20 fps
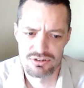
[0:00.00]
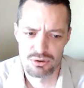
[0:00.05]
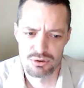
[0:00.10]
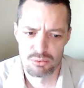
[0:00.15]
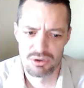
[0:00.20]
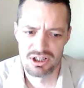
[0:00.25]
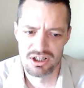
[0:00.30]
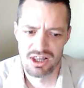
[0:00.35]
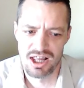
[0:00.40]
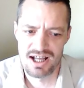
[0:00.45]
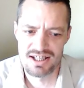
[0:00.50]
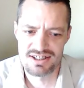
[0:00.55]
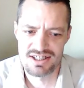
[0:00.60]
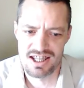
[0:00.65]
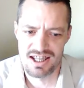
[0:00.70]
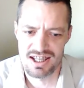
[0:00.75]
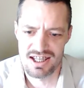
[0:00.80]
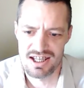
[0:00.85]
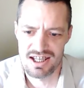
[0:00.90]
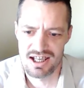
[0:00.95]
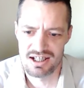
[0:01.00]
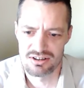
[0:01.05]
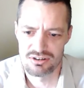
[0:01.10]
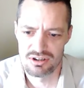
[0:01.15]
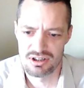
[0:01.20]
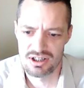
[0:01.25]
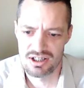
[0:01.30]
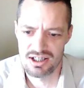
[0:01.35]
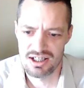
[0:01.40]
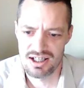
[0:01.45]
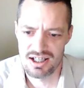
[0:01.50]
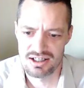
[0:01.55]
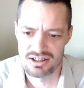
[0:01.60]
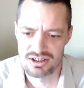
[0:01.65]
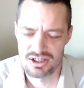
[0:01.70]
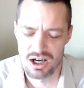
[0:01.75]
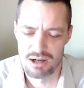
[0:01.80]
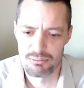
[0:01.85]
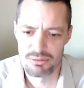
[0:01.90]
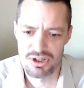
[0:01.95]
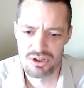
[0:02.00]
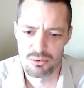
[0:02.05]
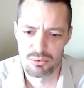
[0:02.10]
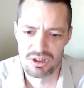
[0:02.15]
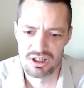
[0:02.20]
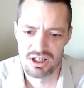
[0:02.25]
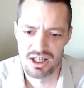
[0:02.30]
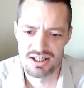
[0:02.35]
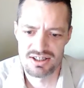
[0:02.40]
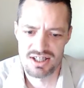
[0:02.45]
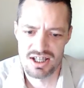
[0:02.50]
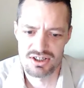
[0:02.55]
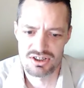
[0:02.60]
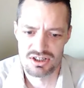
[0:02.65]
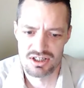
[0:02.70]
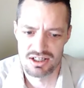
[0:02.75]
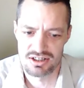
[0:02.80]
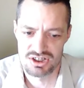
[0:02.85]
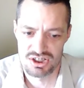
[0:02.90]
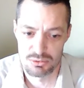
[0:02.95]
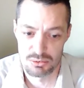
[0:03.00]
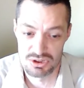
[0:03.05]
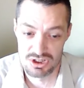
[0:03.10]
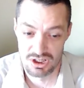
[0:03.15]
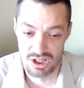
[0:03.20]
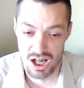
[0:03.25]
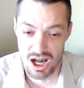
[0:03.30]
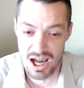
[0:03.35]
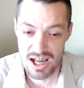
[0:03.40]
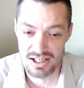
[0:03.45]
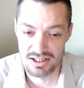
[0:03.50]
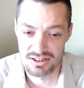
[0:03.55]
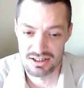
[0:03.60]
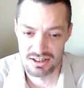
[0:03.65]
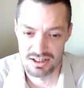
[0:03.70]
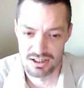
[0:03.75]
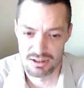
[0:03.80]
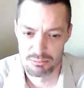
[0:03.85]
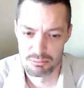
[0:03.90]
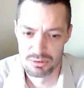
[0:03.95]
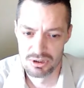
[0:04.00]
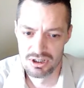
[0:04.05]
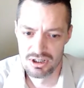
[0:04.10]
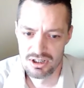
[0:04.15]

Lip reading: to realize that he had come to the realization that she was lying to him